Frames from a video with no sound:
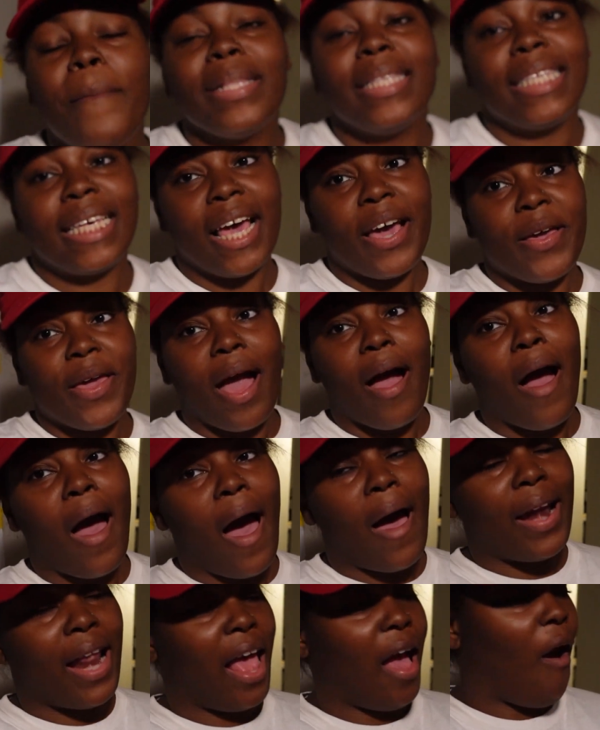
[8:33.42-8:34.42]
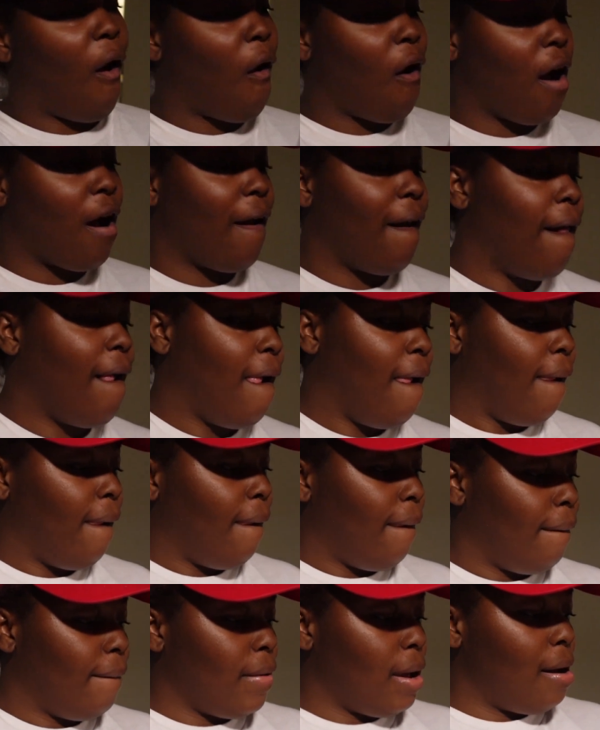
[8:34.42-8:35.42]
gonna tell y'all how they are
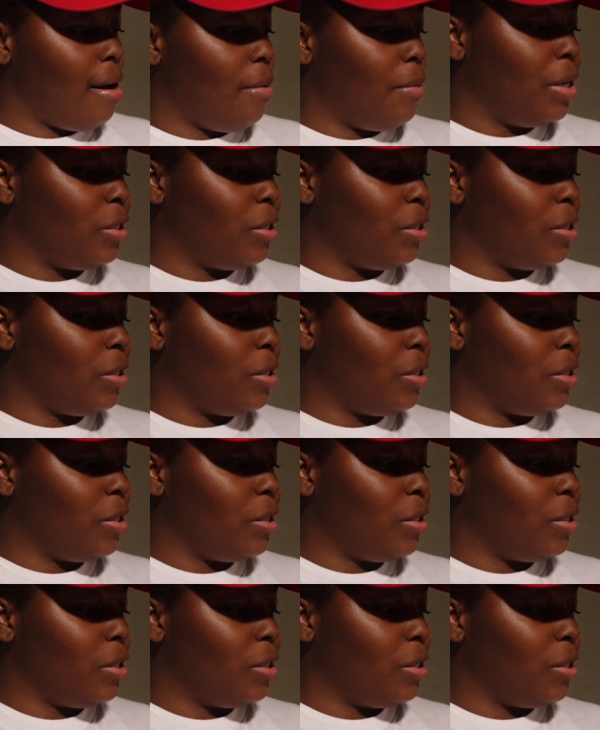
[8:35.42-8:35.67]
um,